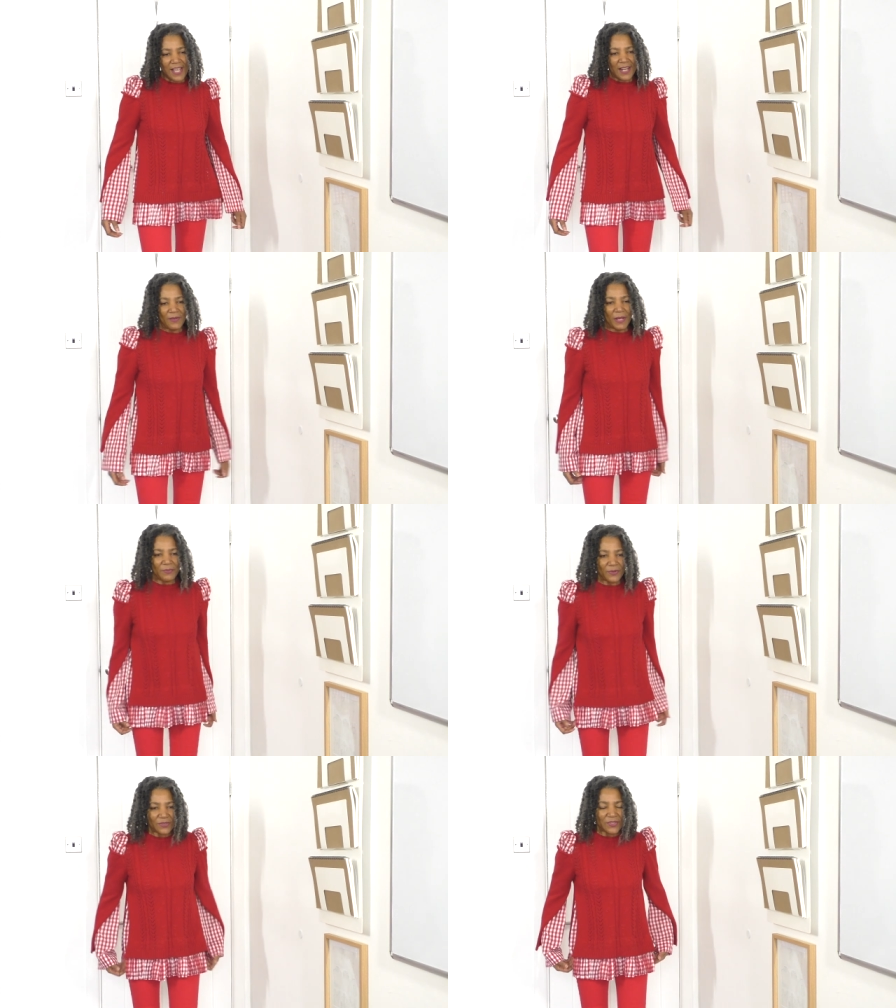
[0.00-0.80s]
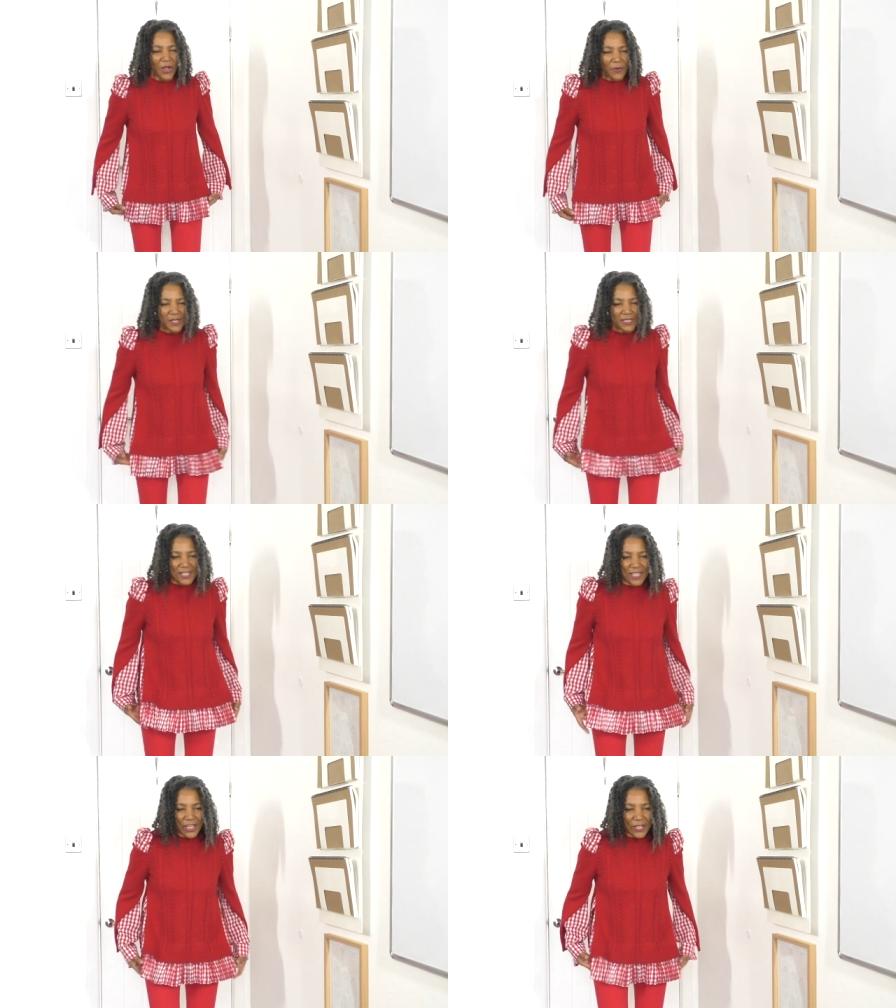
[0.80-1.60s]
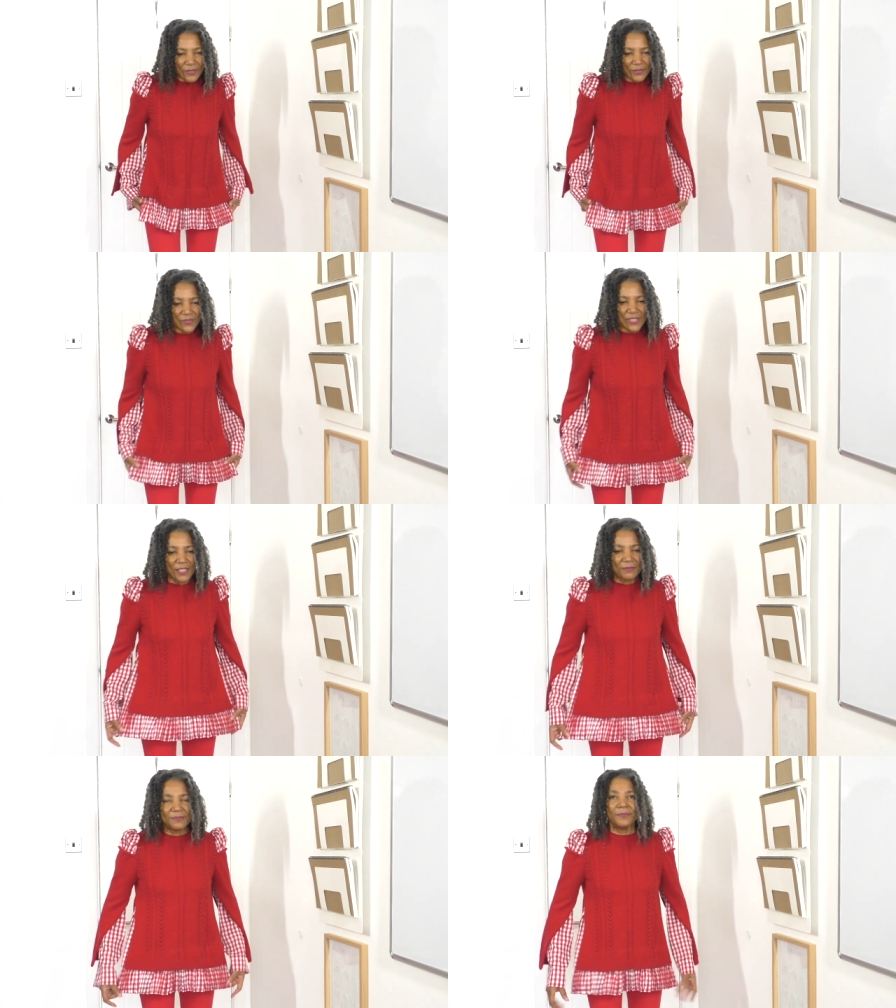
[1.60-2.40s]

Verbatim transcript: Anyway, well, no, he's cute.